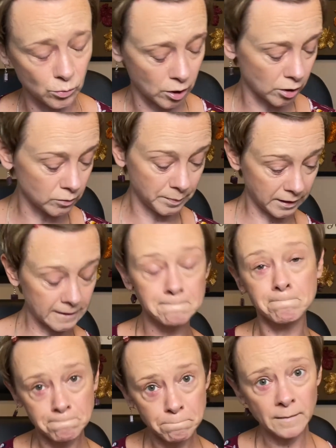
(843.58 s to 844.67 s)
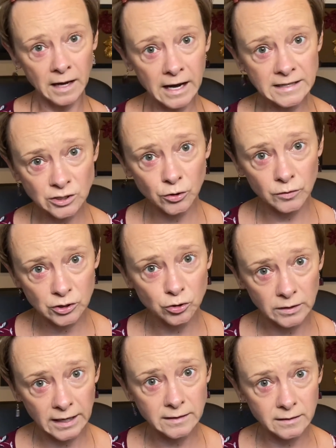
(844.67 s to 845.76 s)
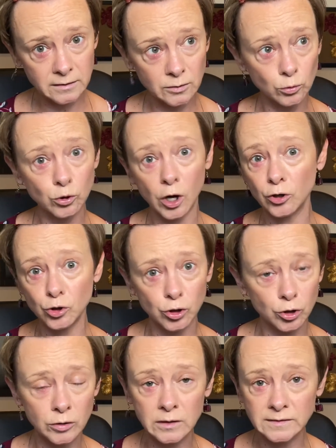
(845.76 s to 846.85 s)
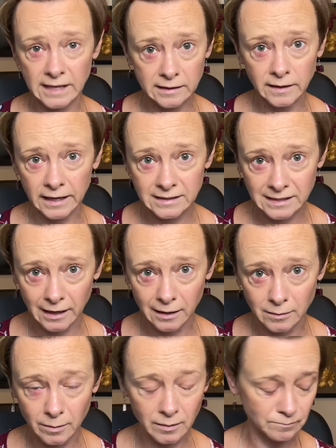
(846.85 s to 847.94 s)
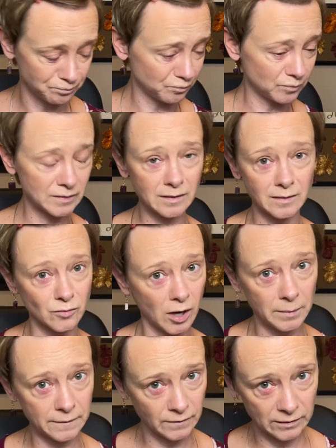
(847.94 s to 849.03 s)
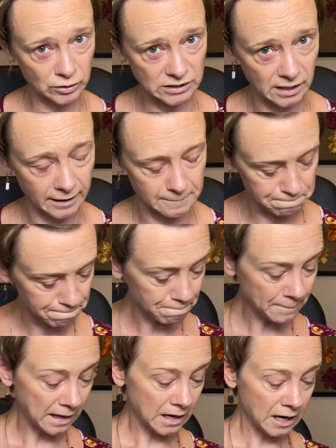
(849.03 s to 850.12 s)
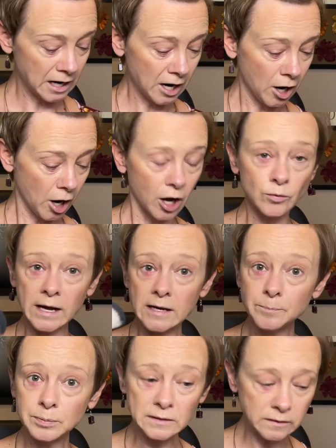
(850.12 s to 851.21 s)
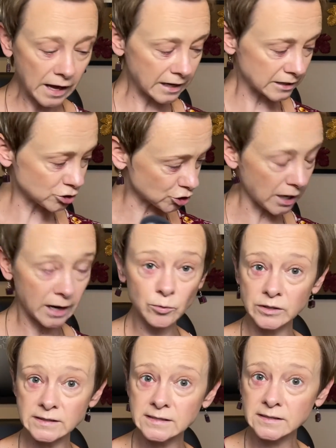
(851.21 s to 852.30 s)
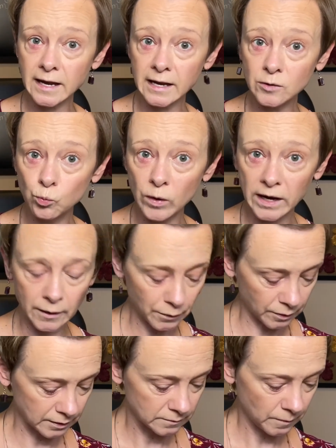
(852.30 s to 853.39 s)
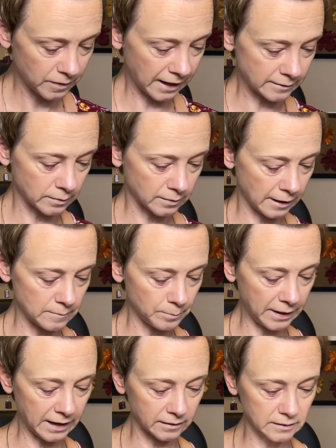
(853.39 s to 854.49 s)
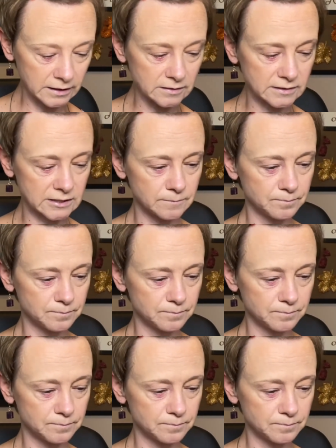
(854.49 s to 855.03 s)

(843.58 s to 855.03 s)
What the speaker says: all, but I certainly do like the longer daylight days. This is not my favorite time. Okay, blush, I'm going to stay with that same palette.